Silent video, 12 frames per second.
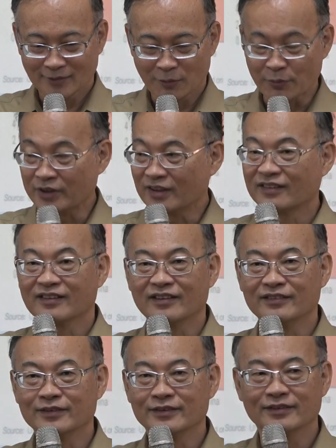Greenland
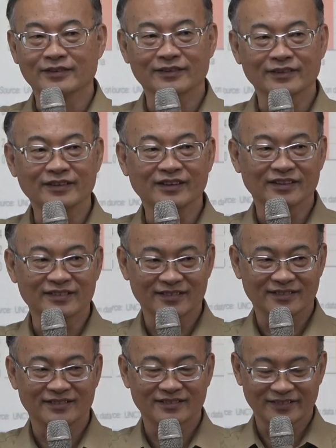and India,
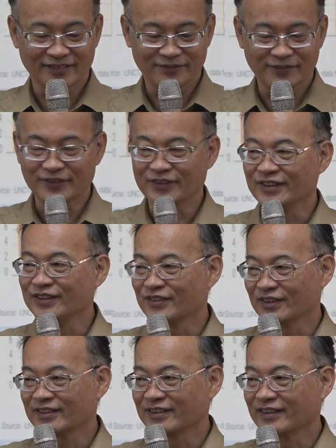a very
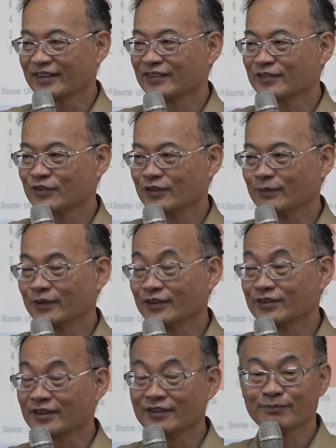interesting country because they